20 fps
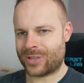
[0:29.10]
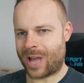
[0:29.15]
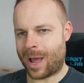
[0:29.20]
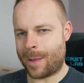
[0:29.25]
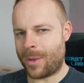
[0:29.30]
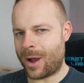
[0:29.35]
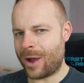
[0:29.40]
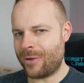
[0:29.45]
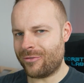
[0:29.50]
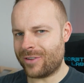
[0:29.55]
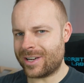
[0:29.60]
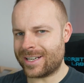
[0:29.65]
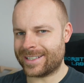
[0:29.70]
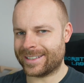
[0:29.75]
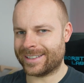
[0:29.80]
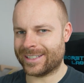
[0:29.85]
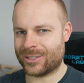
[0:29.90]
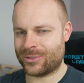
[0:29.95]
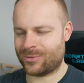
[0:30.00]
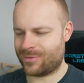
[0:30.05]
Am I
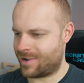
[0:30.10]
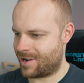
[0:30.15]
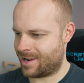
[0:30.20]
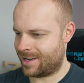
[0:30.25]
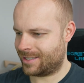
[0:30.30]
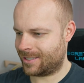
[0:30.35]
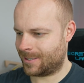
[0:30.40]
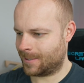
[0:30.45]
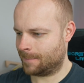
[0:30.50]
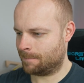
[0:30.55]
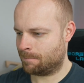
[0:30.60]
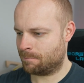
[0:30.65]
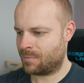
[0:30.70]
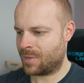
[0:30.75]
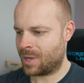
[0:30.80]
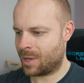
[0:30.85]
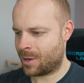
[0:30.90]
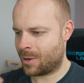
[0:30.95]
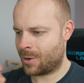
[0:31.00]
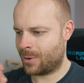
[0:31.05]
reading this right?
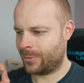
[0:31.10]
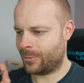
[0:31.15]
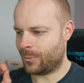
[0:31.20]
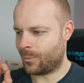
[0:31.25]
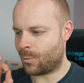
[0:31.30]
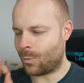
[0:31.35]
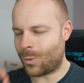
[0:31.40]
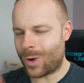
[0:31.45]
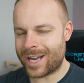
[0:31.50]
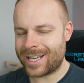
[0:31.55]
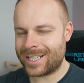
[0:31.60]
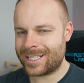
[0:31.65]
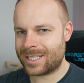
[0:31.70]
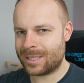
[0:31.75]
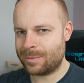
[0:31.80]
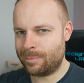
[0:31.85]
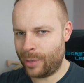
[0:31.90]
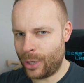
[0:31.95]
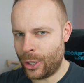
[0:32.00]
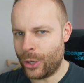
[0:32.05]
White
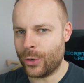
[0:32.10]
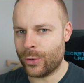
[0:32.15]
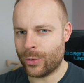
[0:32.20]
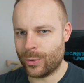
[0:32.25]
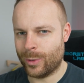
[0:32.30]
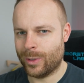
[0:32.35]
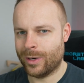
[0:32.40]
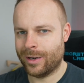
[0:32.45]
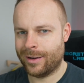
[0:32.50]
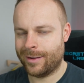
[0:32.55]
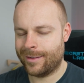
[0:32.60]
Poo.